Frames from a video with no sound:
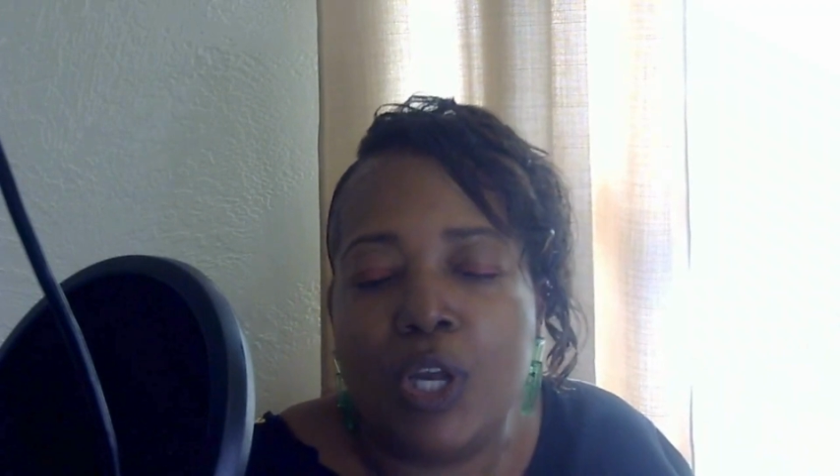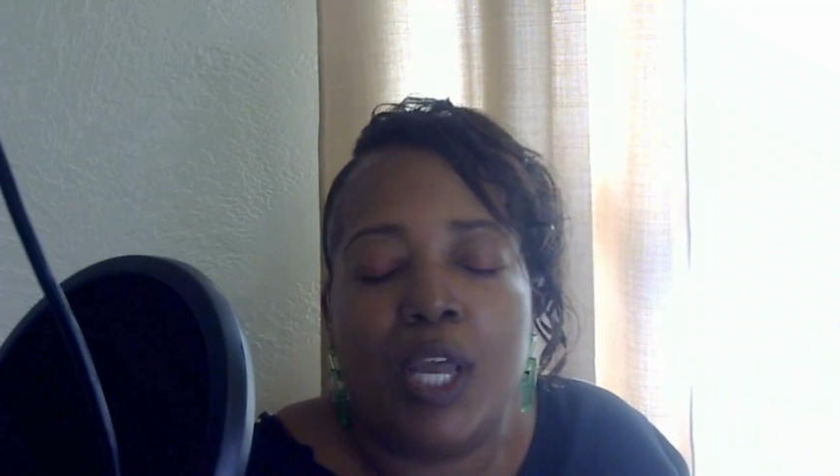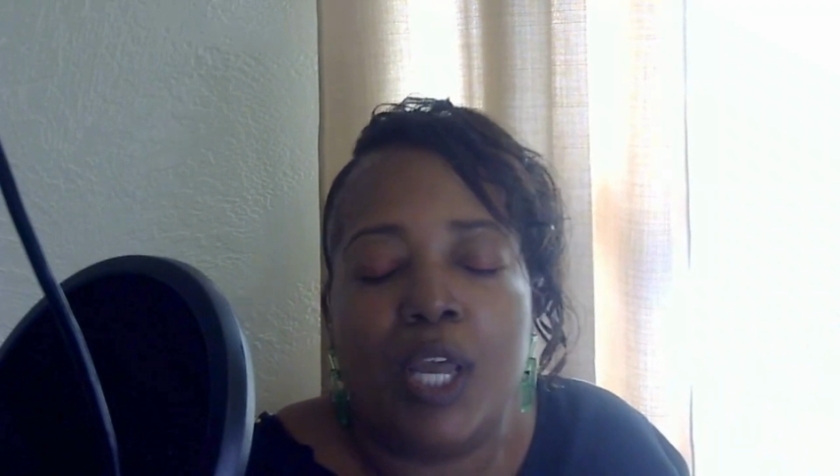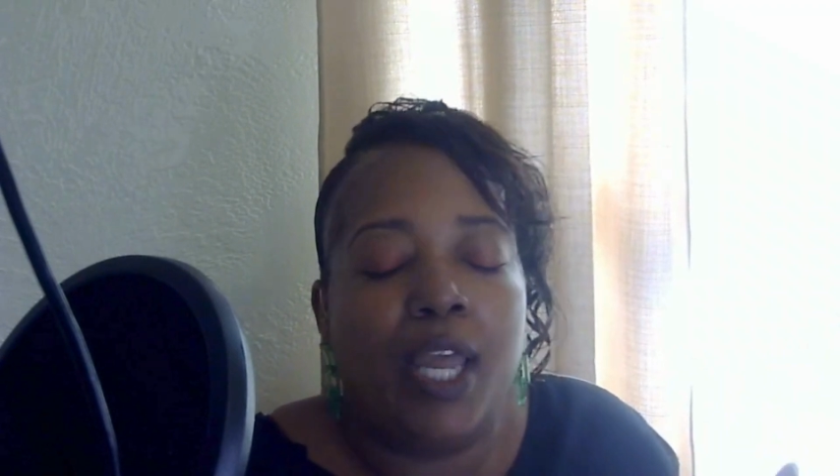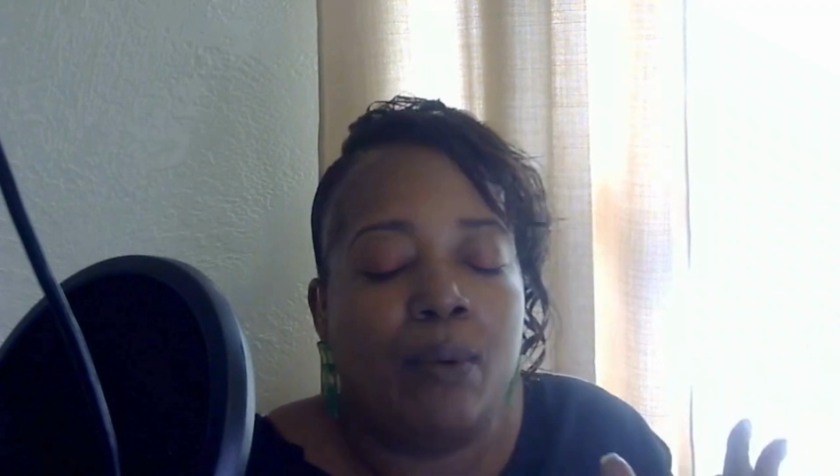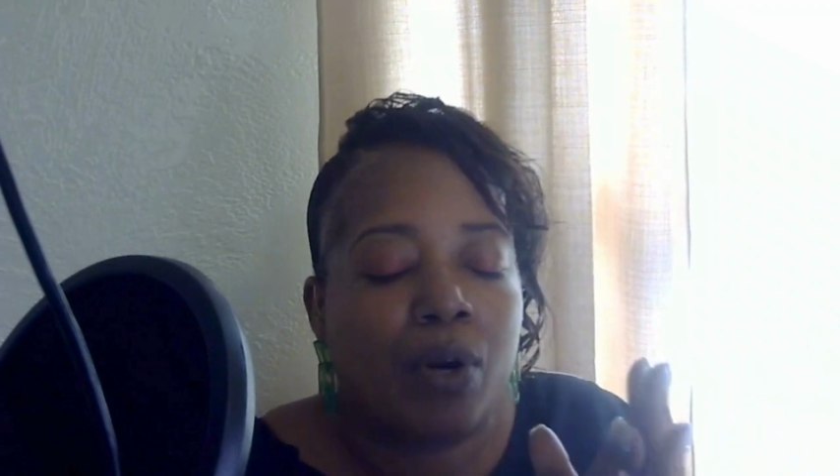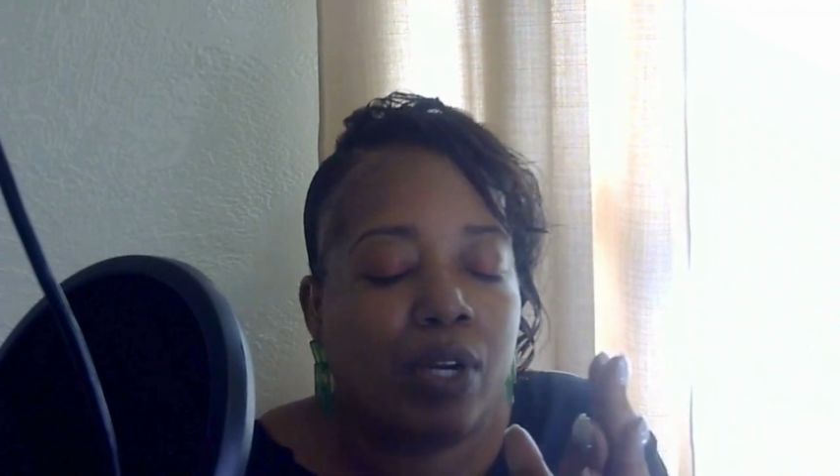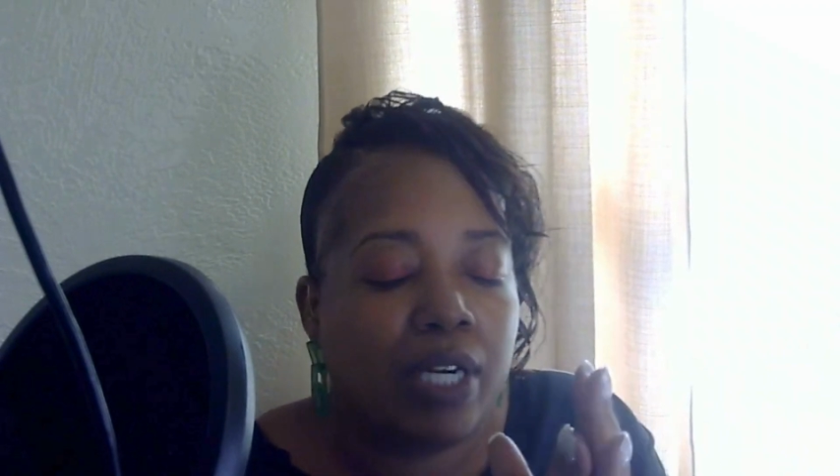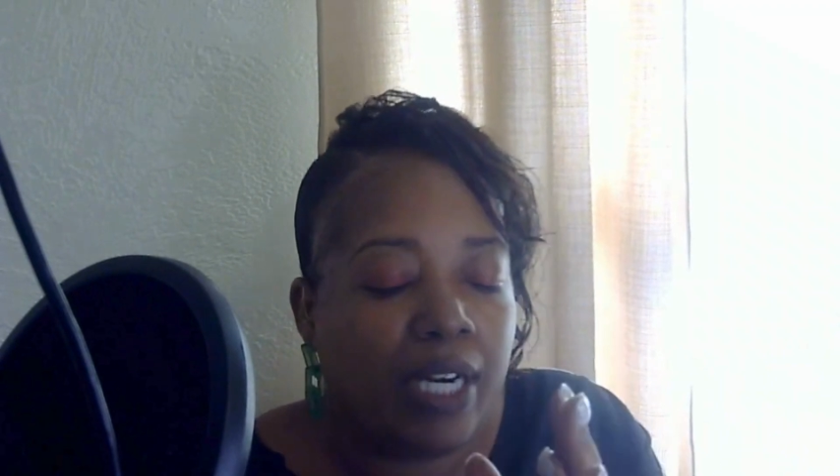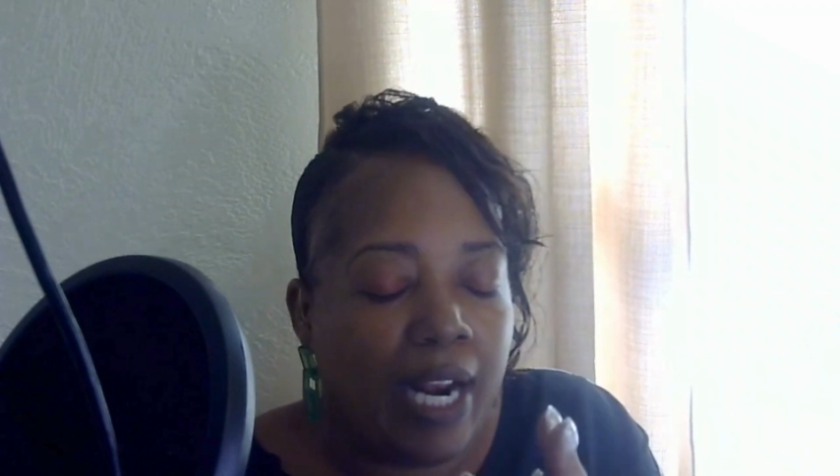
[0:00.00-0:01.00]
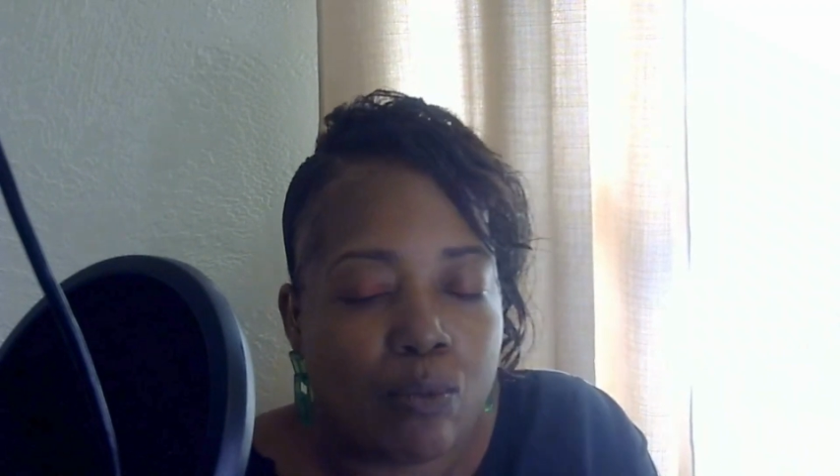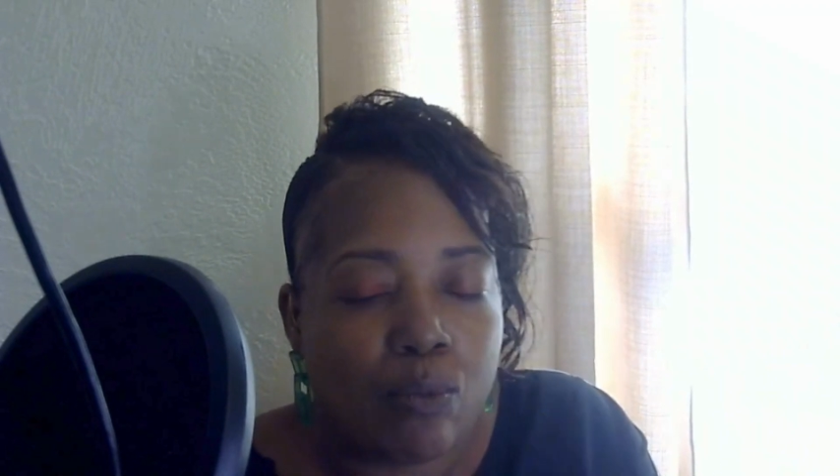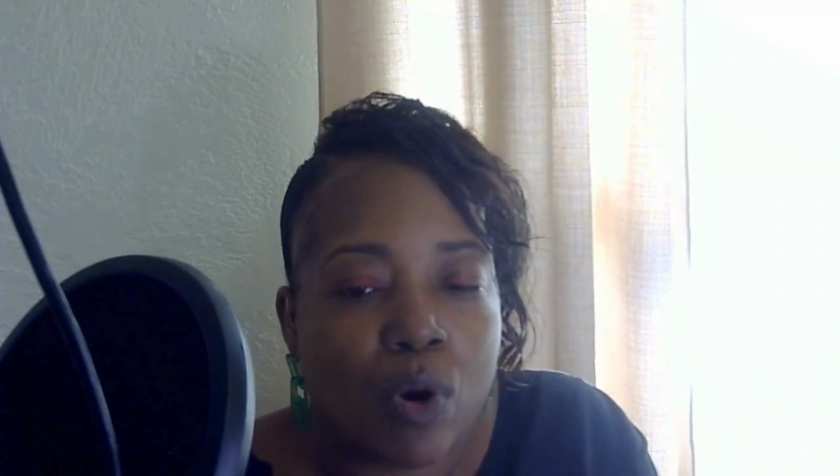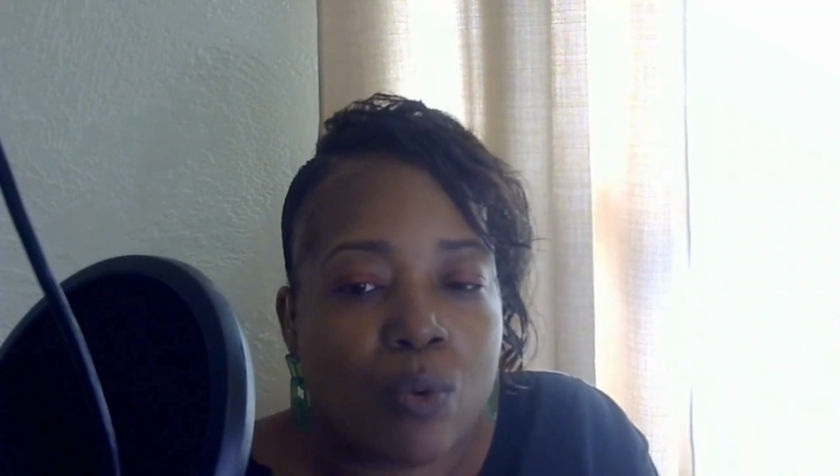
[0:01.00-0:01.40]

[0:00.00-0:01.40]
and we're going to network